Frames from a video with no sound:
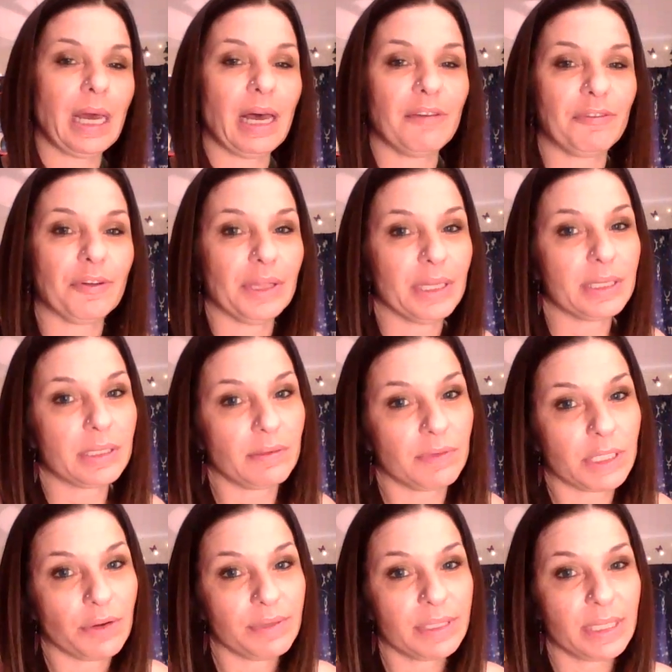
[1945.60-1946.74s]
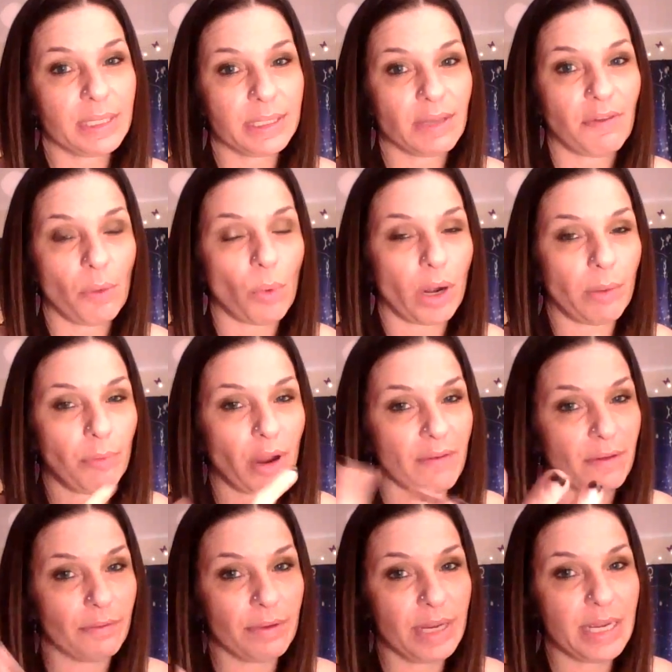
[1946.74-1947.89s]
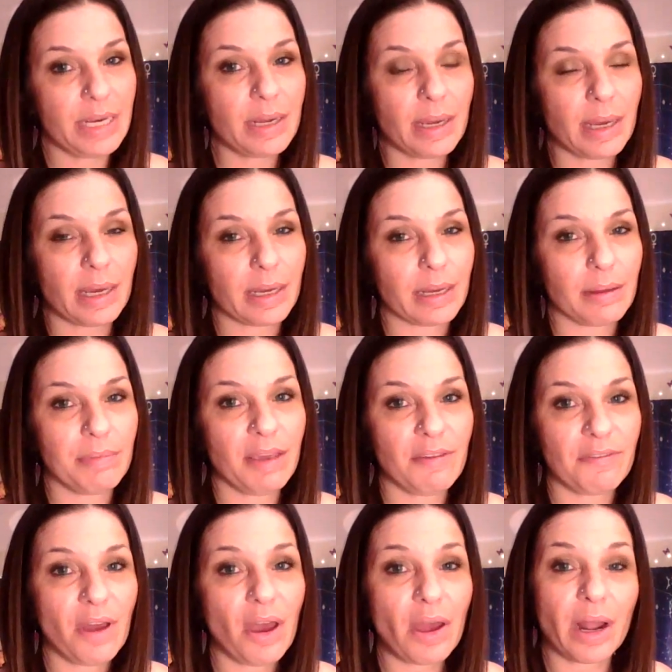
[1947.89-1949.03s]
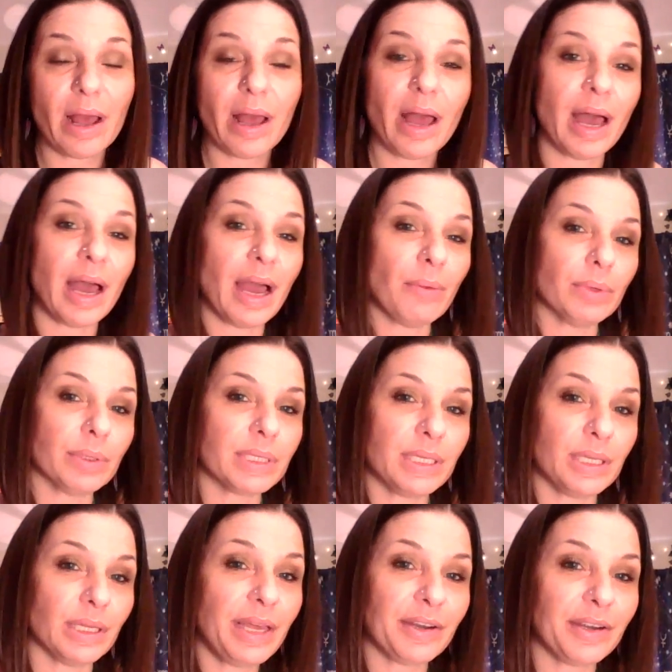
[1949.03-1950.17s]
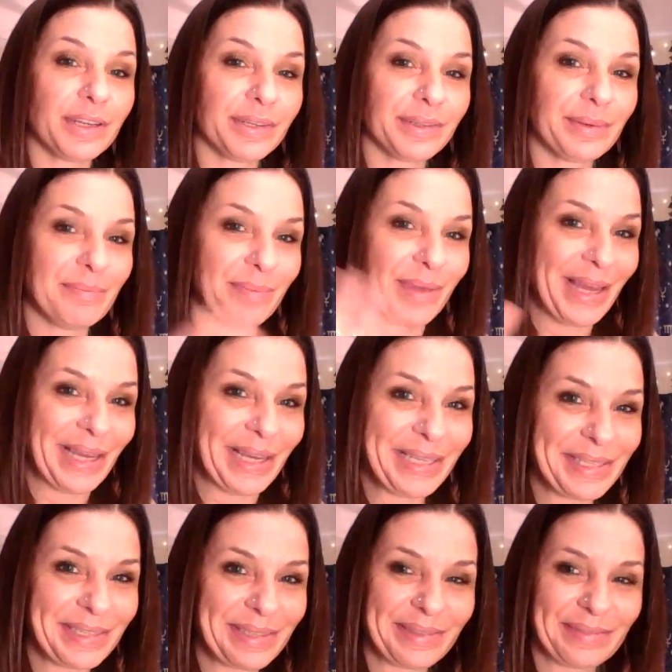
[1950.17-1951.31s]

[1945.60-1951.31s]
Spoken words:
for a list of services if you want a private read. If not, I will see you later. Bye, guys.